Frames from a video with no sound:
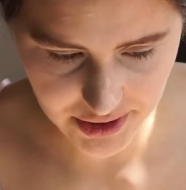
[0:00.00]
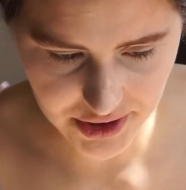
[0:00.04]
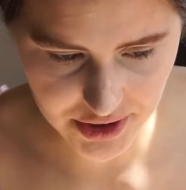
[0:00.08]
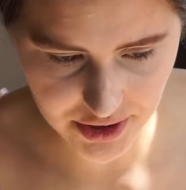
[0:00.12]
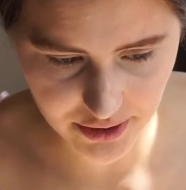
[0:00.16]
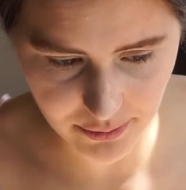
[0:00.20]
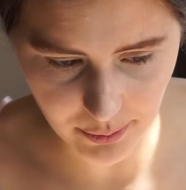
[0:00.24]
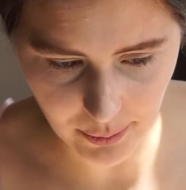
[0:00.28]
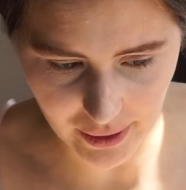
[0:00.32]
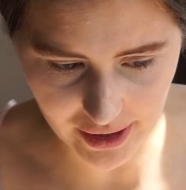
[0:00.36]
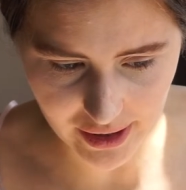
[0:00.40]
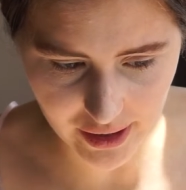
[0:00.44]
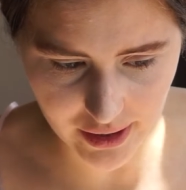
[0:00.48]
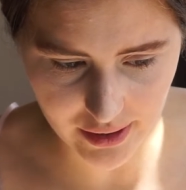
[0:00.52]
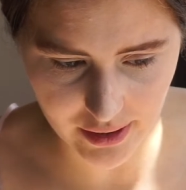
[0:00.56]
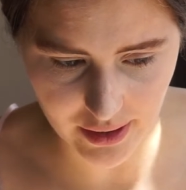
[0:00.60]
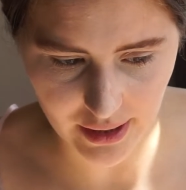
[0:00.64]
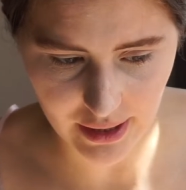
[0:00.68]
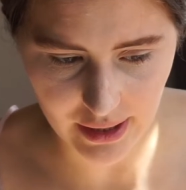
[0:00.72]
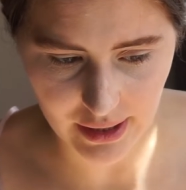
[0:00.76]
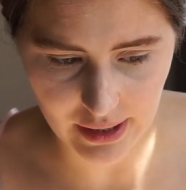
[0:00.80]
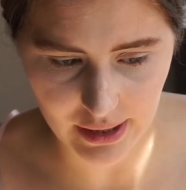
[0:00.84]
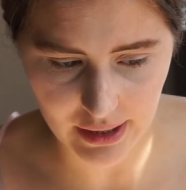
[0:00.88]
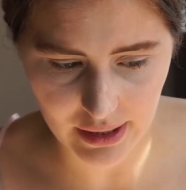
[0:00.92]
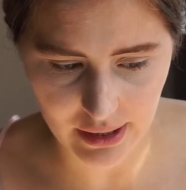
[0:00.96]
should have made
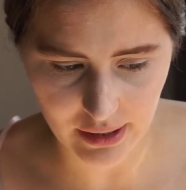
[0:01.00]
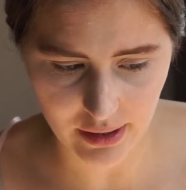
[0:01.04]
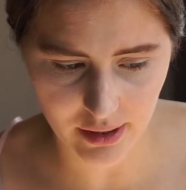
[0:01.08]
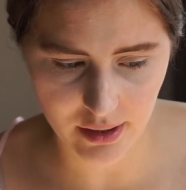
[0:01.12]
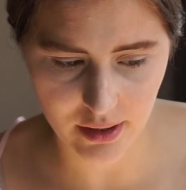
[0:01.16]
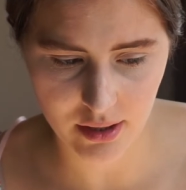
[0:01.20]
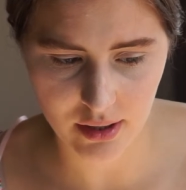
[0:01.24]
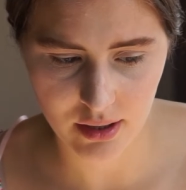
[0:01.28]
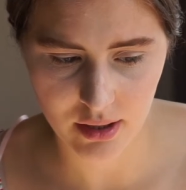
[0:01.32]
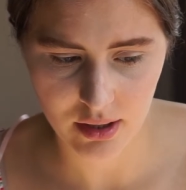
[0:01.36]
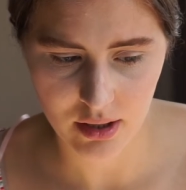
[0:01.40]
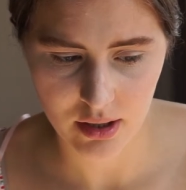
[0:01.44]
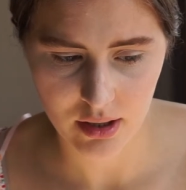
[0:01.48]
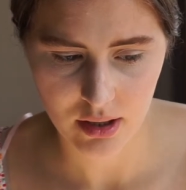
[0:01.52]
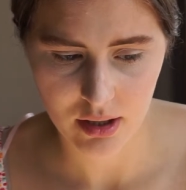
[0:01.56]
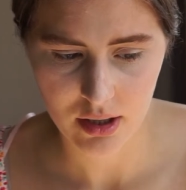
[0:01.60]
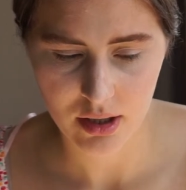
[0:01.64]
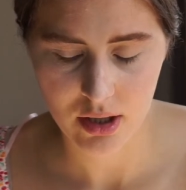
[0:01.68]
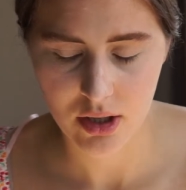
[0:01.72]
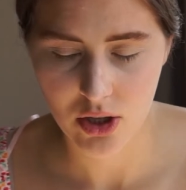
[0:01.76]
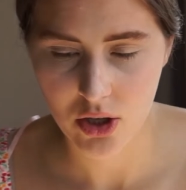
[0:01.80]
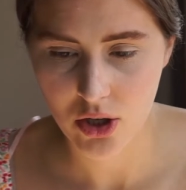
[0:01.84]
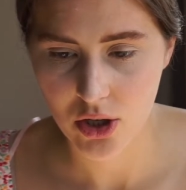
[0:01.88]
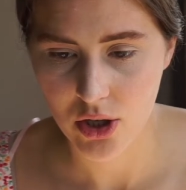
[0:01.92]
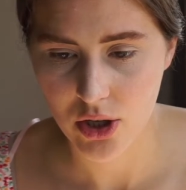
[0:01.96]
a
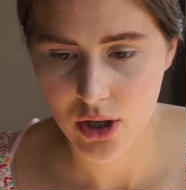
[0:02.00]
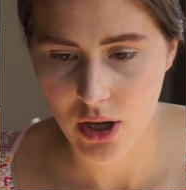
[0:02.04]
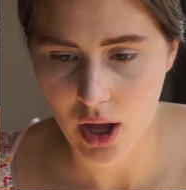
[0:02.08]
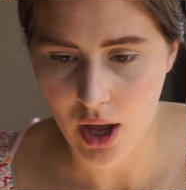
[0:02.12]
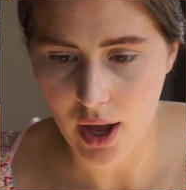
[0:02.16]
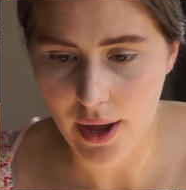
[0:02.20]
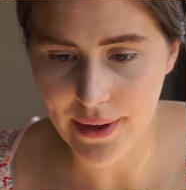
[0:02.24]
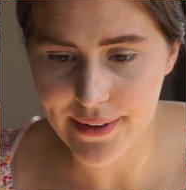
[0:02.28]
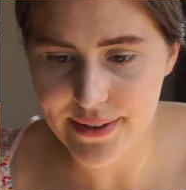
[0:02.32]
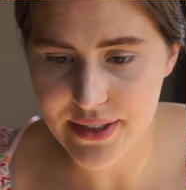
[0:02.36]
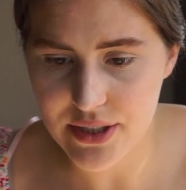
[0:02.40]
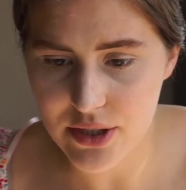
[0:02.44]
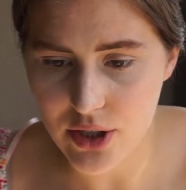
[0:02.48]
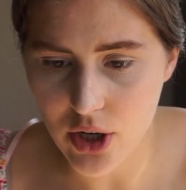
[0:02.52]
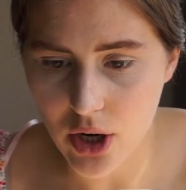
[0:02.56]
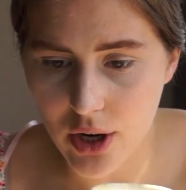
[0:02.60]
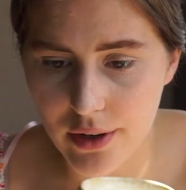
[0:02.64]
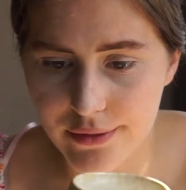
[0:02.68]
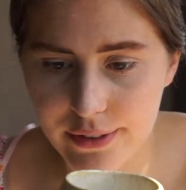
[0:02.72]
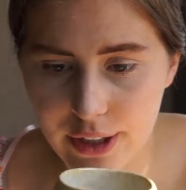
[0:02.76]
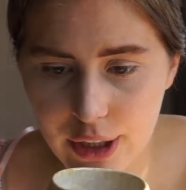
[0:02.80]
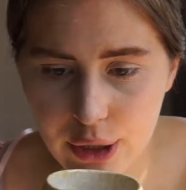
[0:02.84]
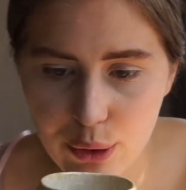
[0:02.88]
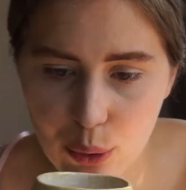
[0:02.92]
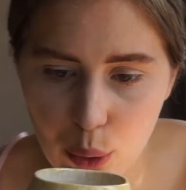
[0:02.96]
iced
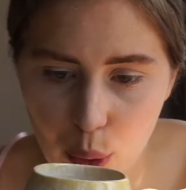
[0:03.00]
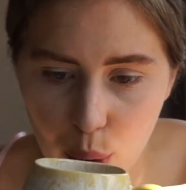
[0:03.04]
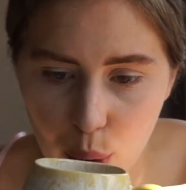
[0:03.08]
coffee.